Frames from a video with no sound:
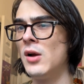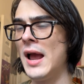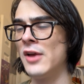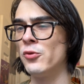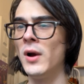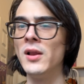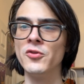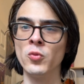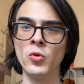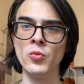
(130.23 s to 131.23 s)
as well as
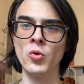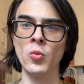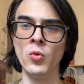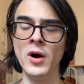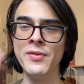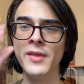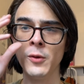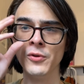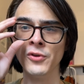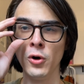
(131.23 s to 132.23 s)
World War I that
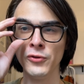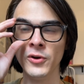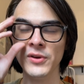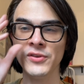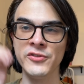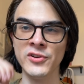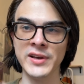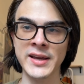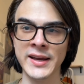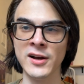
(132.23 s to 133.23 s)
was also essentially
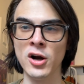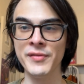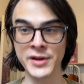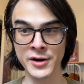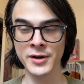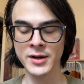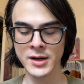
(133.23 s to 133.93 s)
kicking off here.